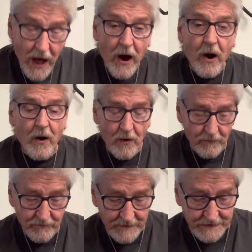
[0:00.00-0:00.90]

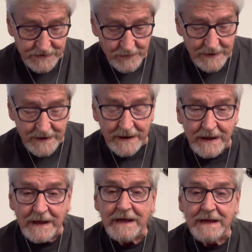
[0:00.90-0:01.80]
Oh, victory
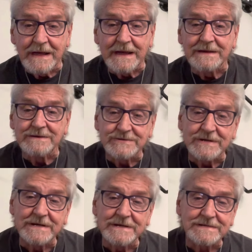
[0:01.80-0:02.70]
in
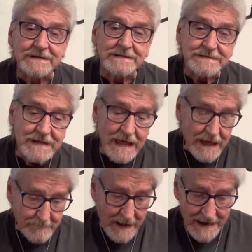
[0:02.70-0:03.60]
Jesus,
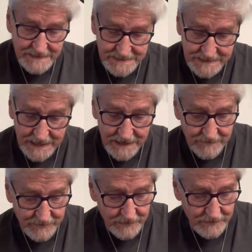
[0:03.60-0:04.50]
my
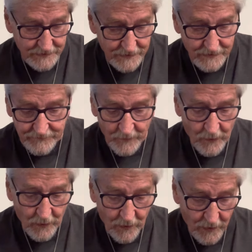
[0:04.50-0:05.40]
Savior
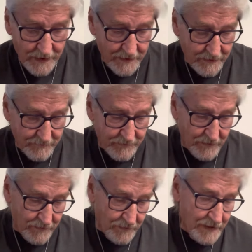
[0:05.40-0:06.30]

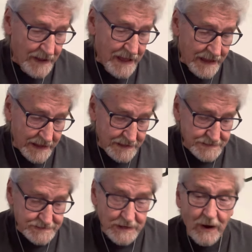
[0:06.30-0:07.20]
forever. He
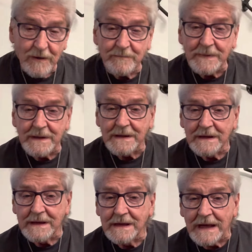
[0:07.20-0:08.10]
sought
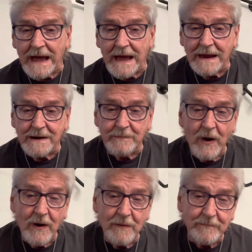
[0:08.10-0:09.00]
me and he
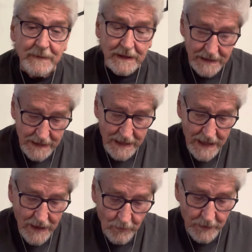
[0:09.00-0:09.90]
bought me
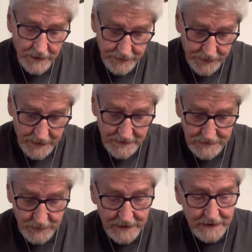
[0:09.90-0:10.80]
with his
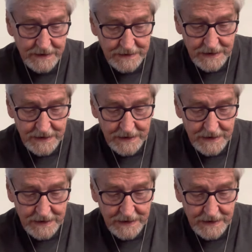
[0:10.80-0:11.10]
reason.